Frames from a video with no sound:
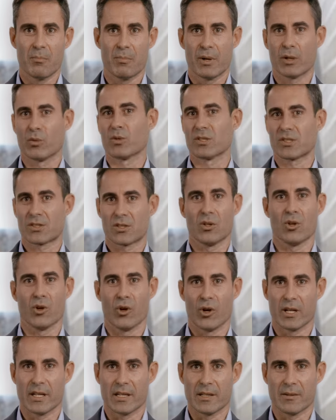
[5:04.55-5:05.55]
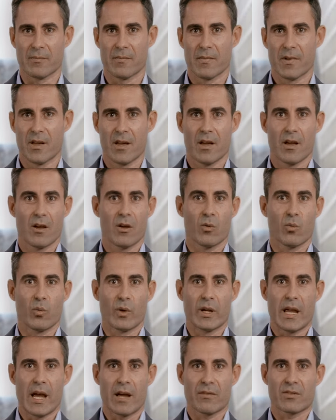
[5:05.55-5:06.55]
but we're still early.
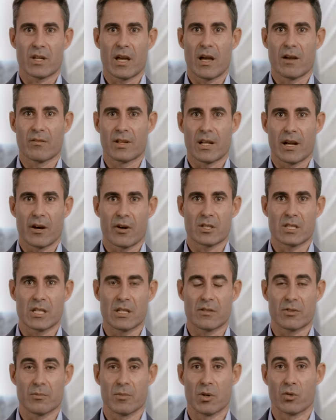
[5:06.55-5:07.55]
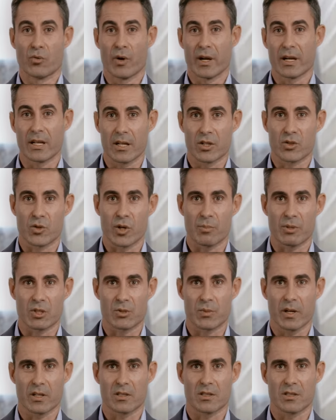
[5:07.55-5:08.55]
We have to have clarity from a regulatory
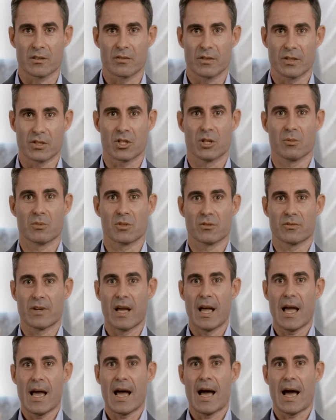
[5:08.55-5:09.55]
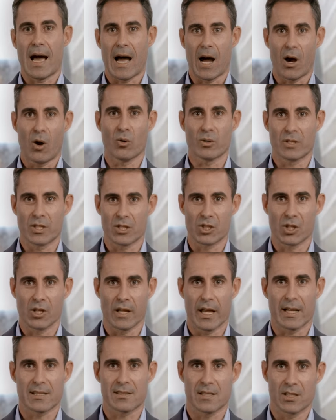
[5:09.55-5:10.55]
perspective in terms of how digital
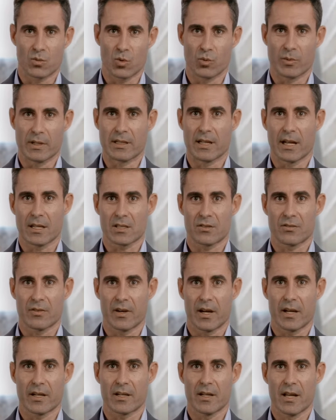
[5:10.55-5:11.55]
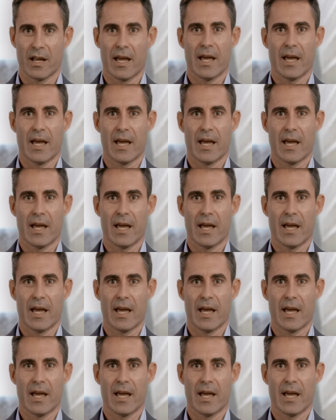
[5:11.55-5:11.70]
assets will be classified.